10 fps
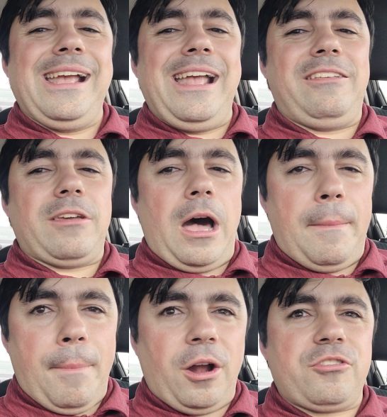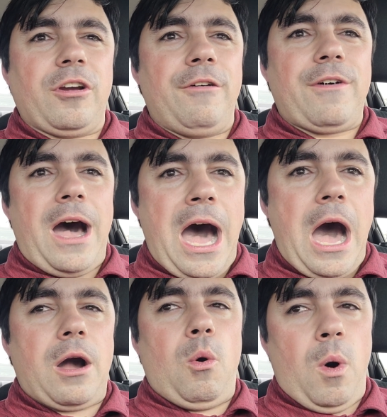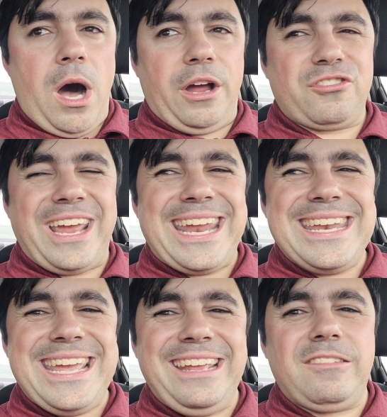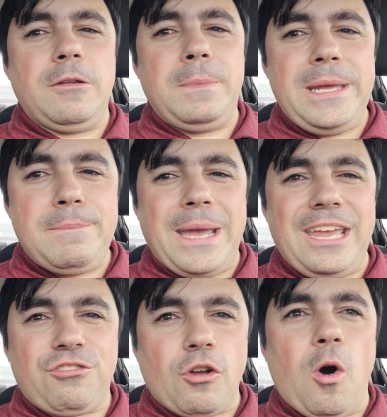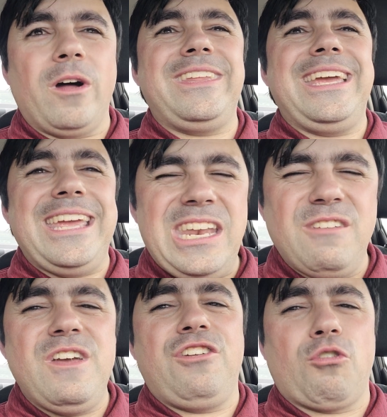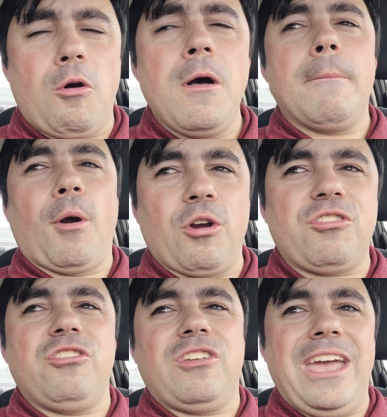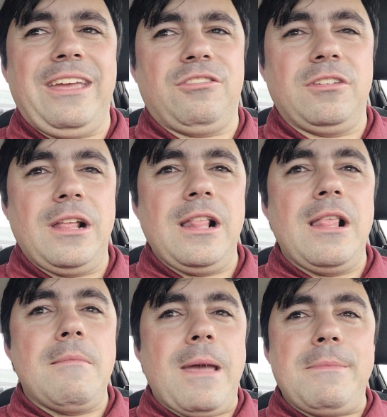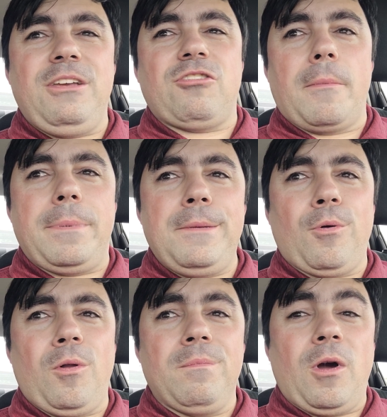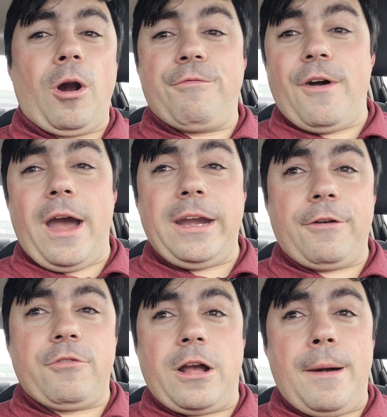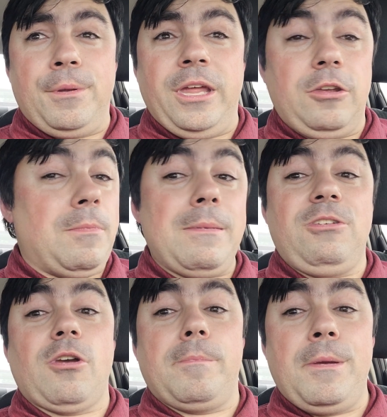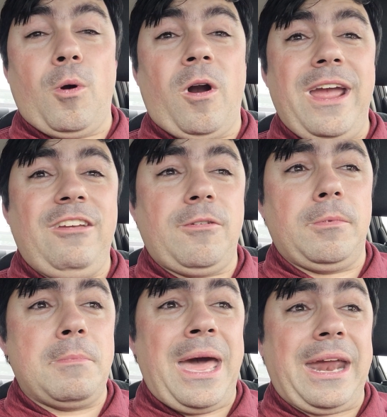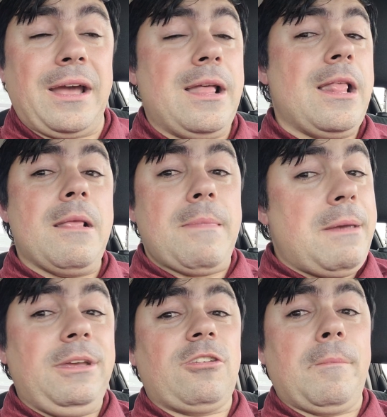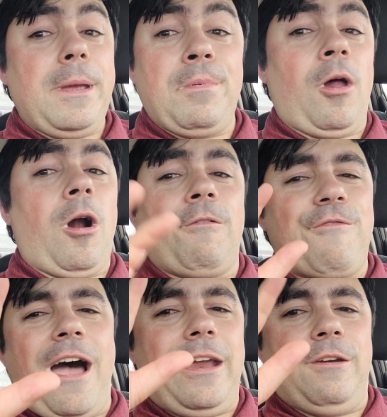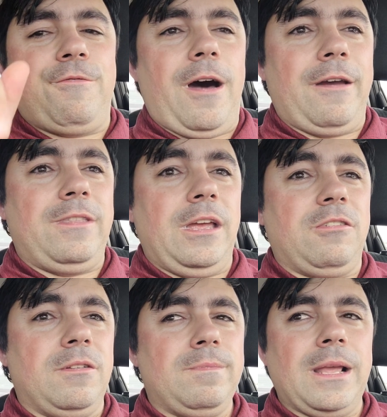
It's a bunch of hogwash. It needs to be based on the individual person's case. Maybe some people are fine after a couple days. Maybe some people are asymptomatic. Maybe some people are fine in five days.